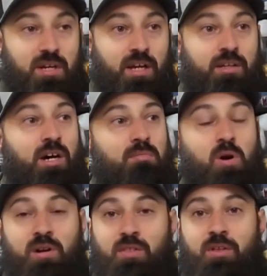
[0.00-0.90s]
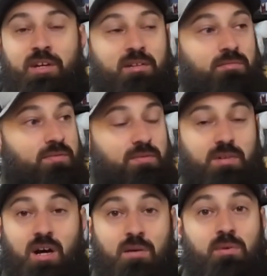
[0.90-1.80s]
and I'm already thinking
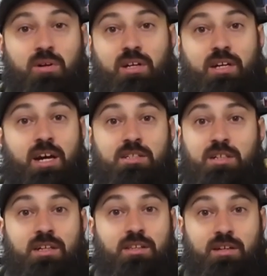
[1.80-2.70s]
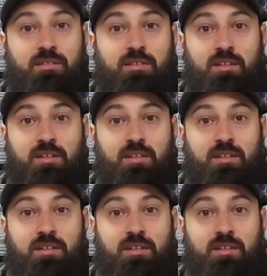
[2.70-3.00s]
I'm not going to catch anything.